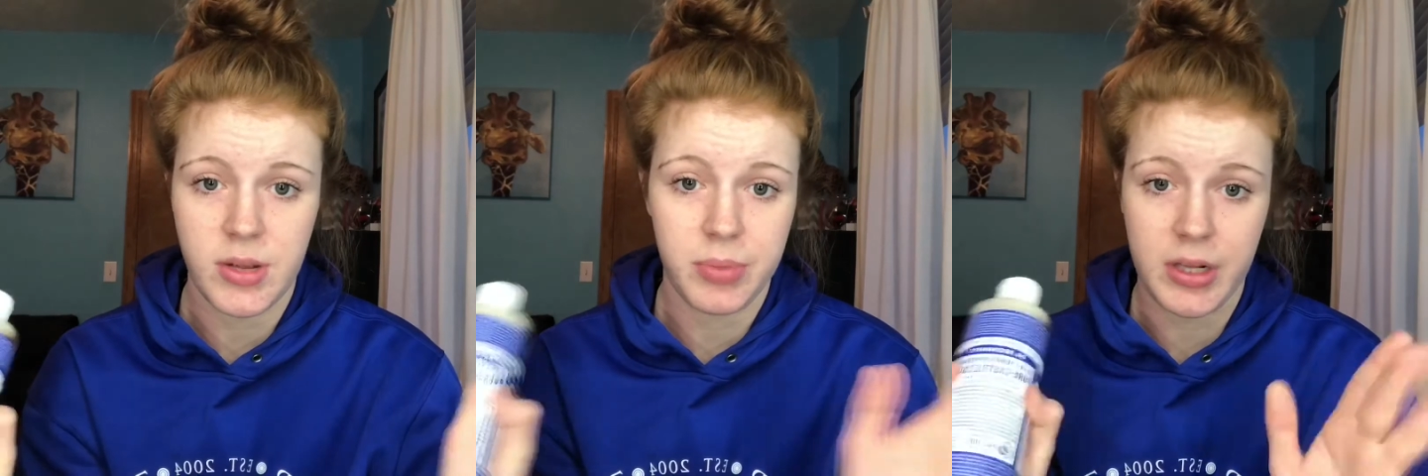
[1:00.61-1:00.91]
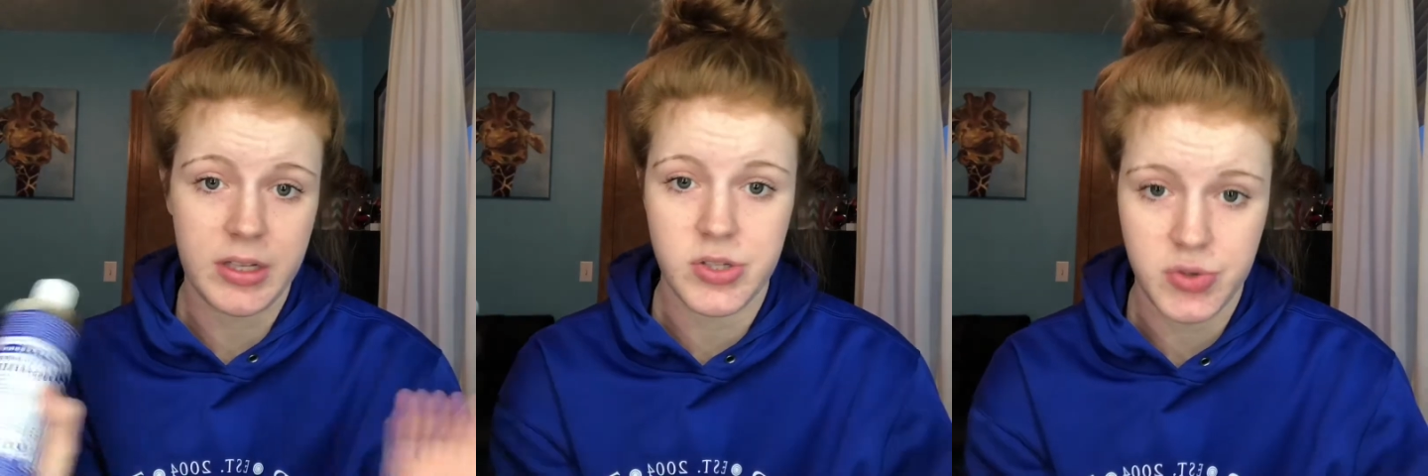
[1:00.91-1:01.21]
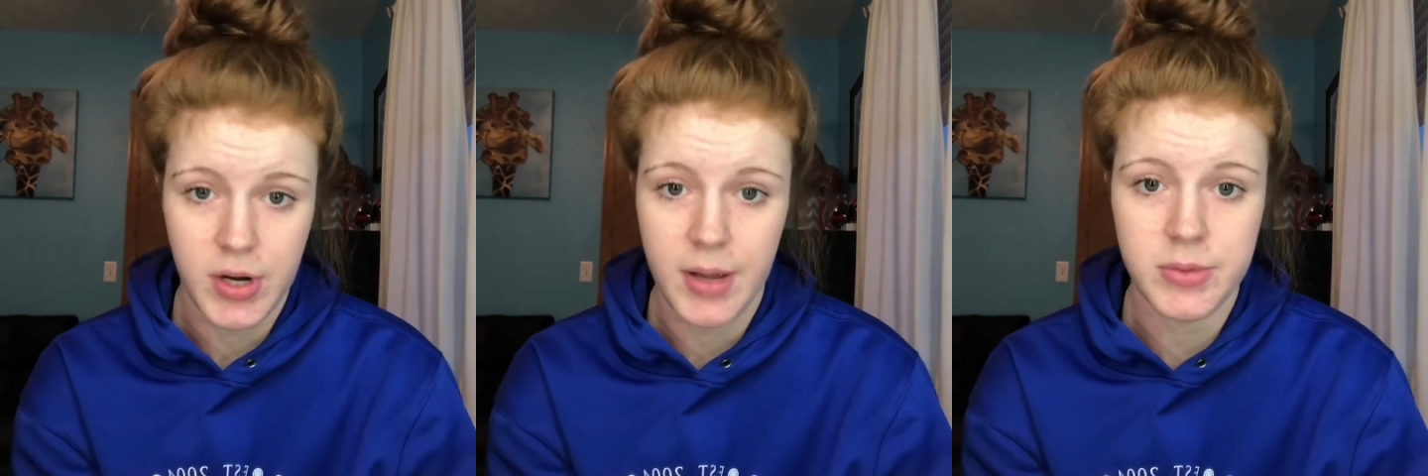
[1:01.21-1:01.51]
completely
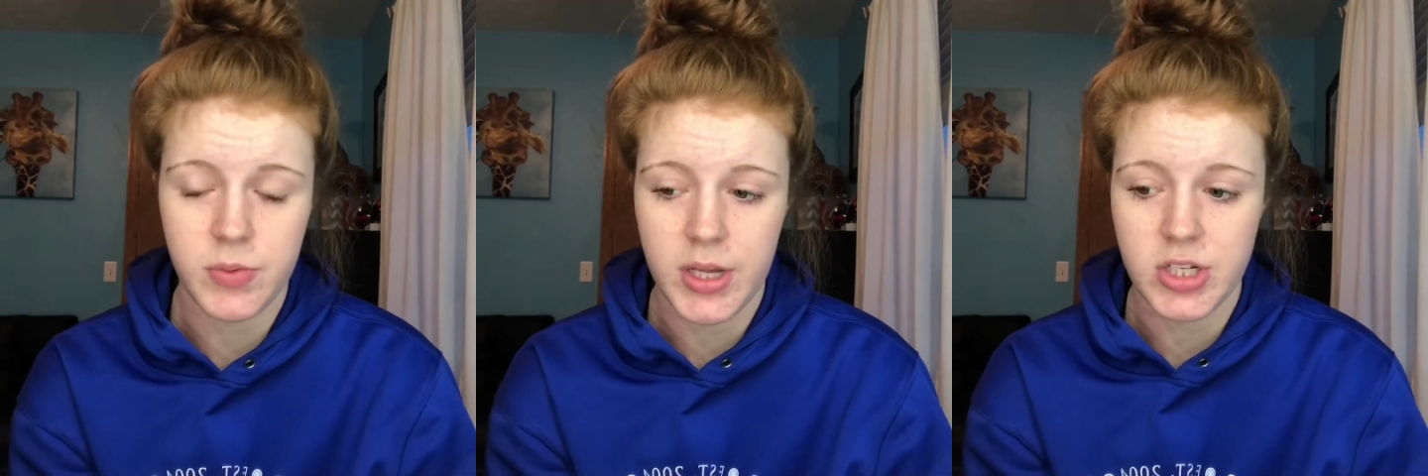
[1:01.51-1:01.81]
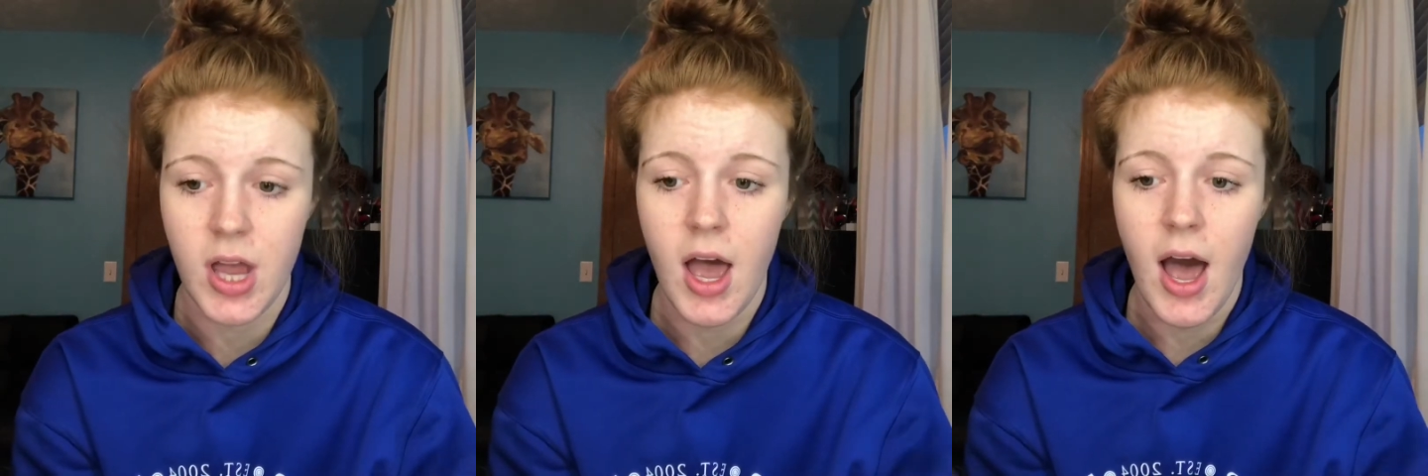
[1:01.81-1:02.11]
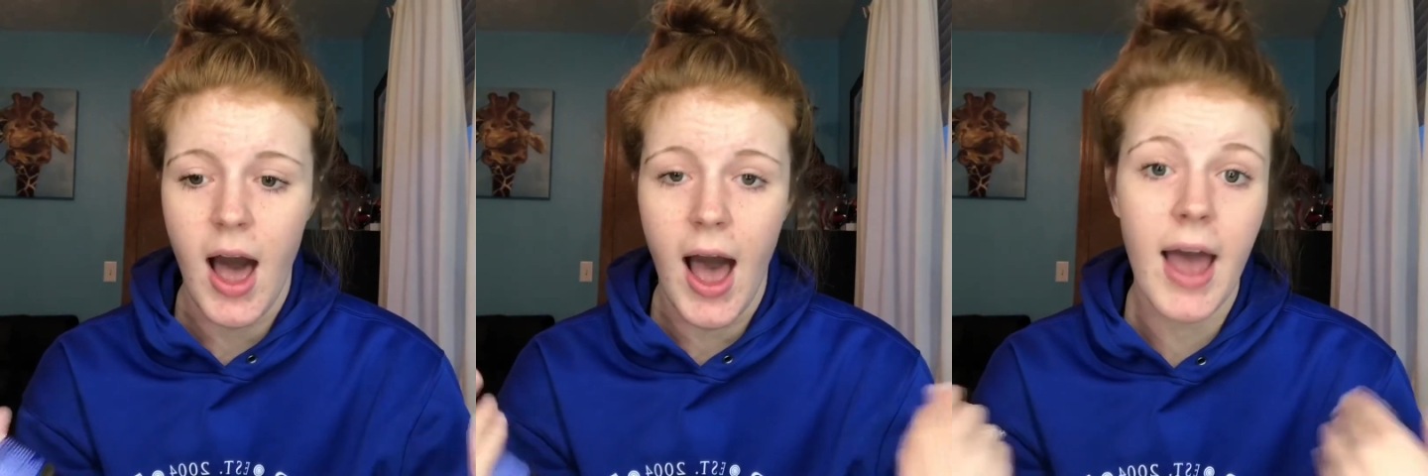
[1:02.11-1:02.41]
stripped, which
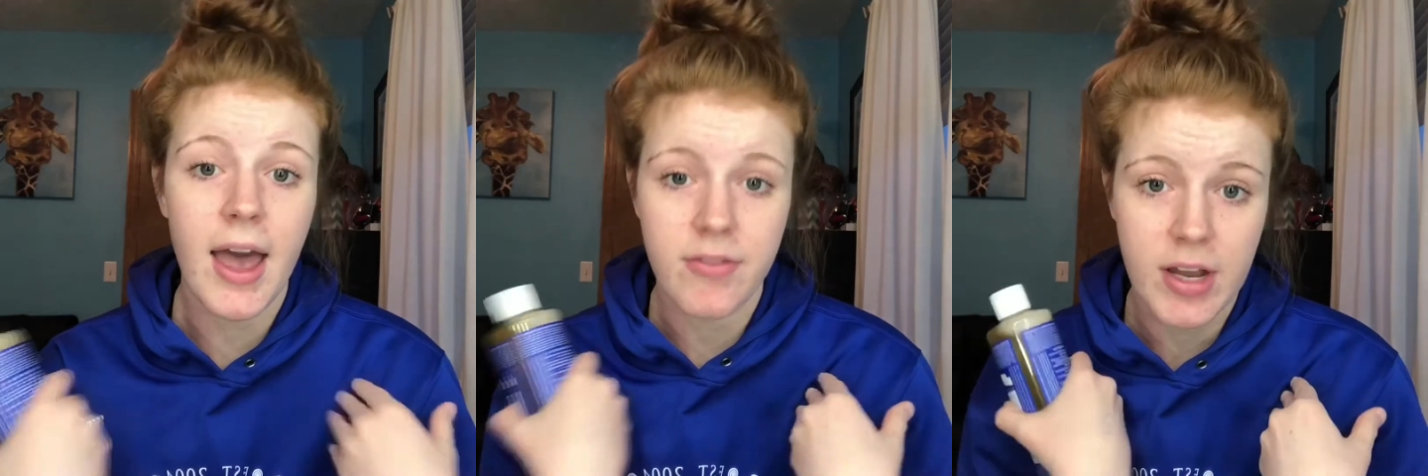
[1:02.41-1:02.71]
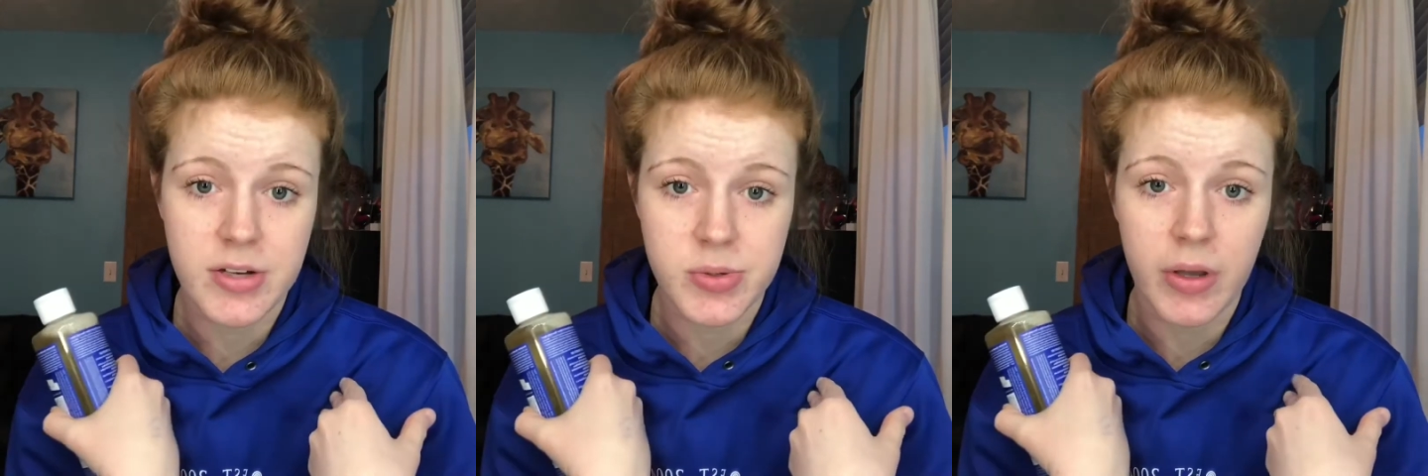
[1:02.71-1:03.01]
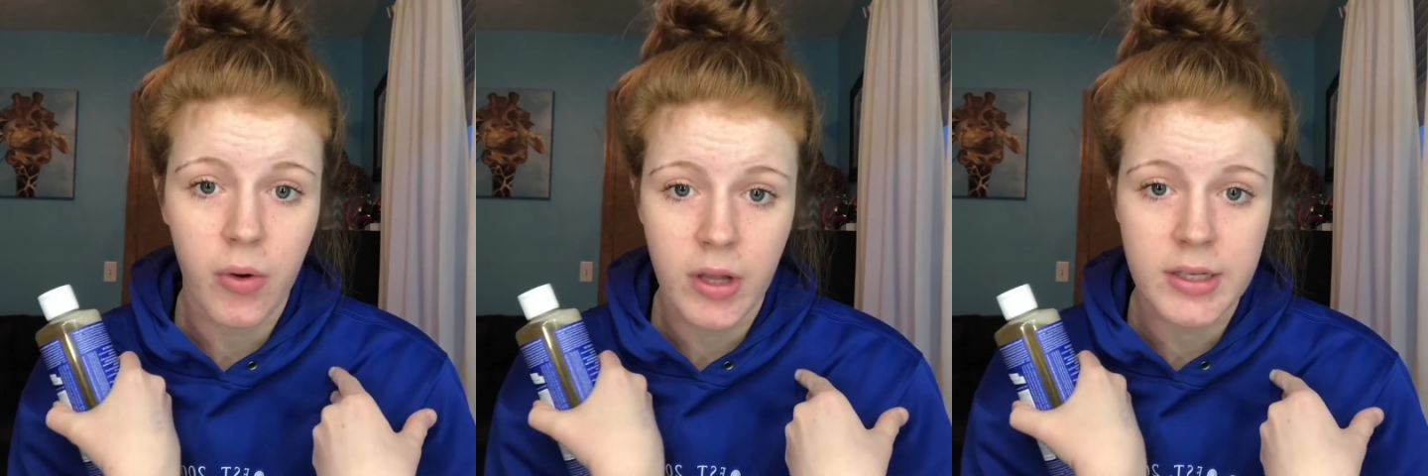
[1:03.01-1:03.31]
I have
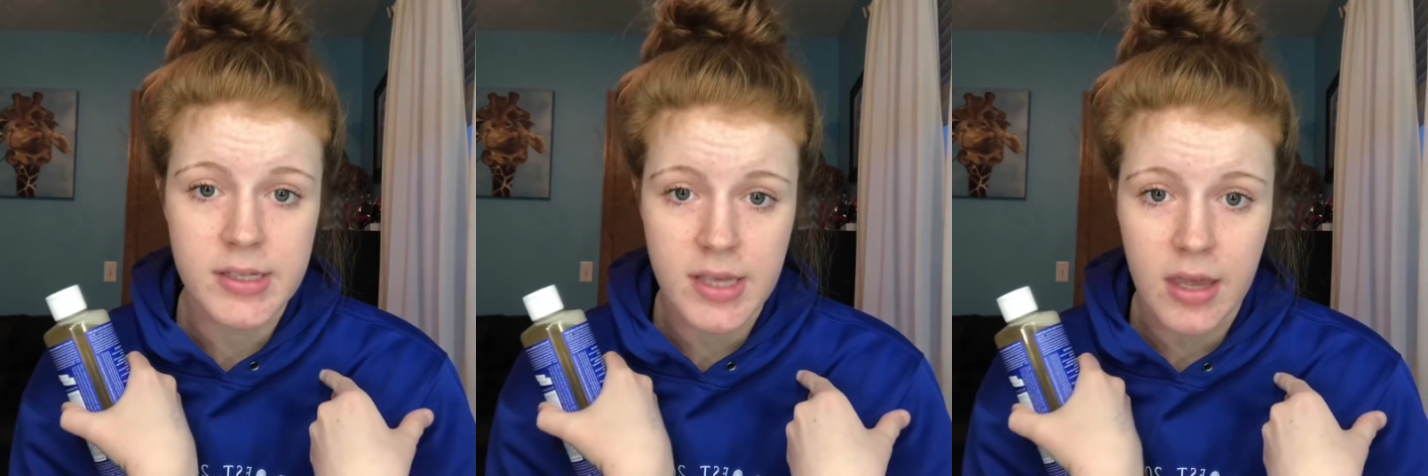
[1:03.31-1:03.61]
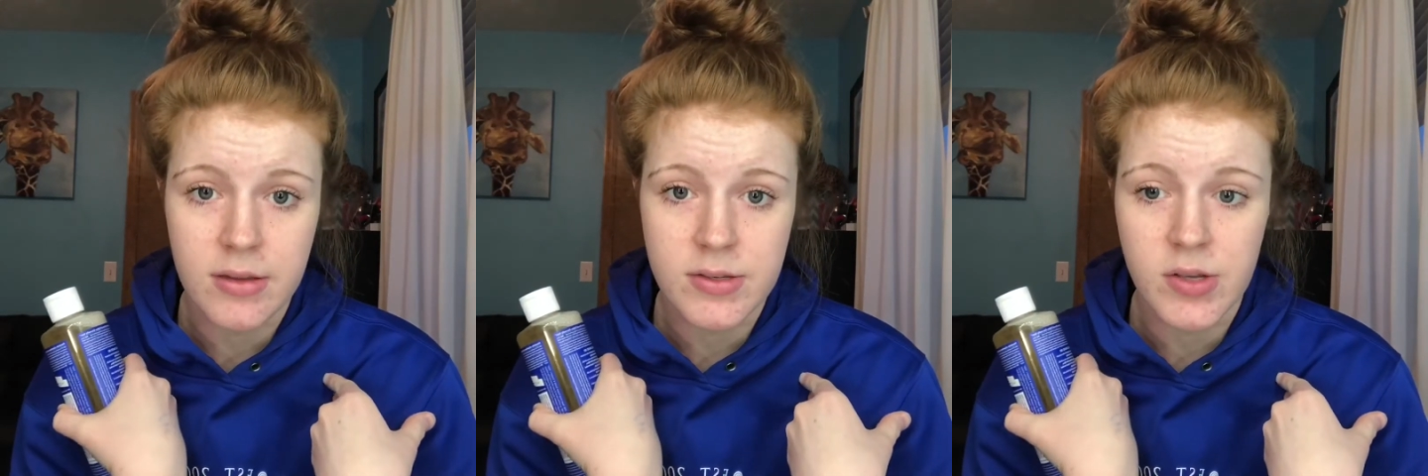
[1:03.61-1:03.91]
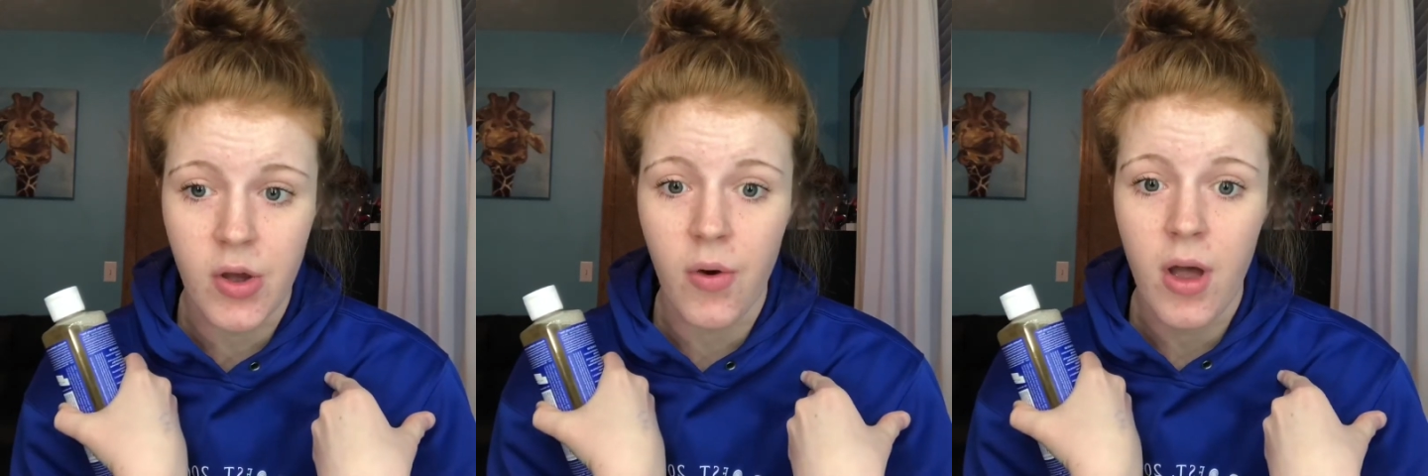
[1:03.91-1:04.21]
naturally oily skin,
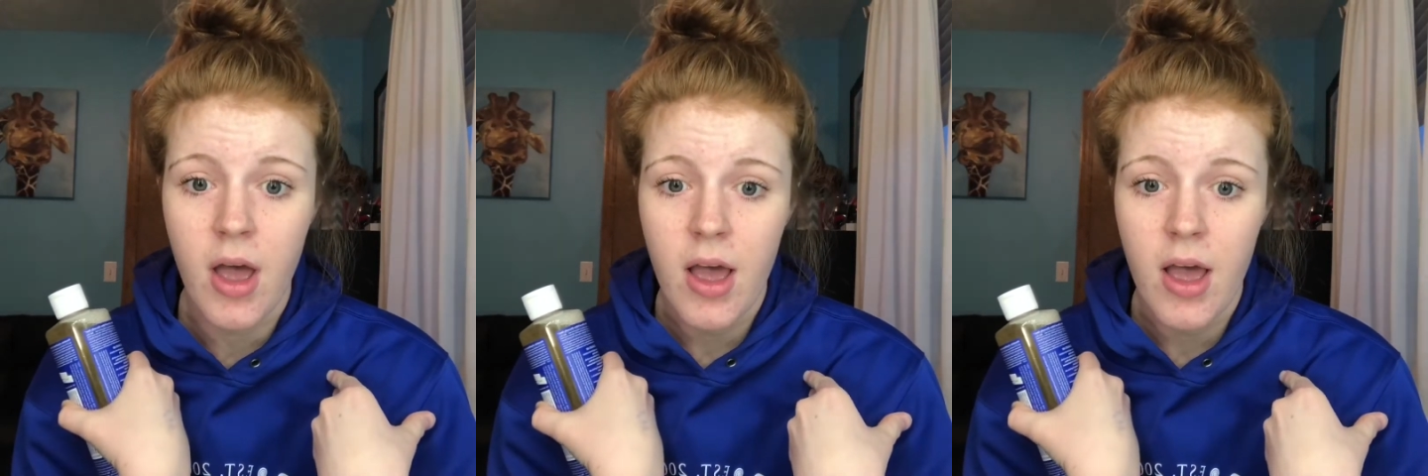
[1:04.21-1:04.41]
so